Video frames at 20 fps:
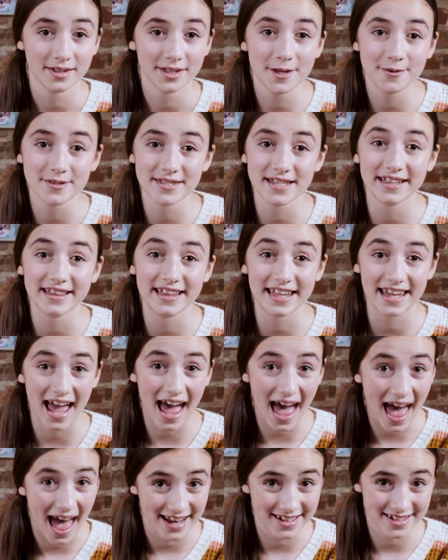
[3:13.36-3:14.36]
Using the
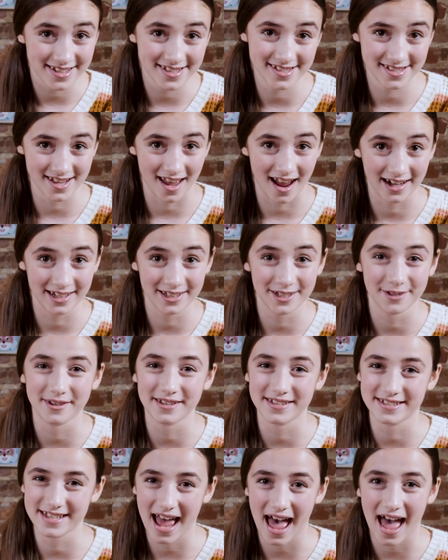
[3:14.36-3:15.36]
at sign, you
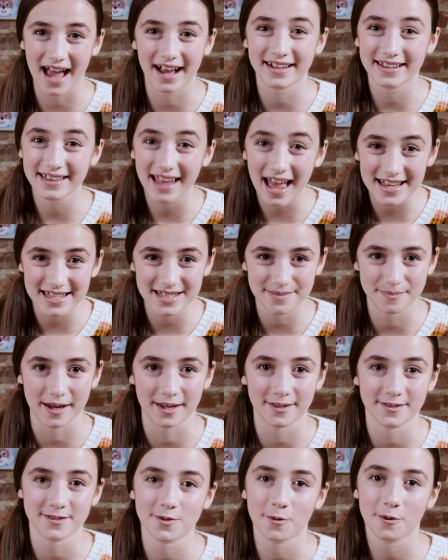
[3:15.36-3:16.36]
can tag
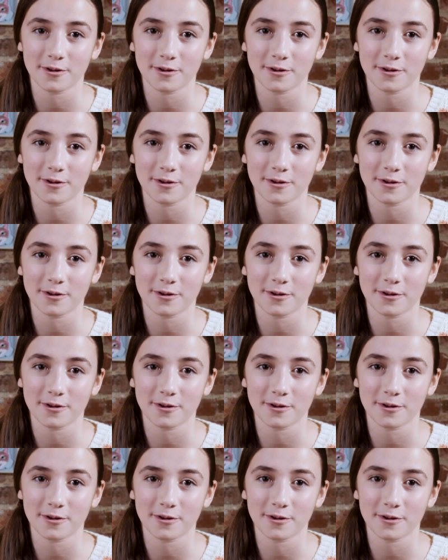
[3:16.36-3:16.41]
classmates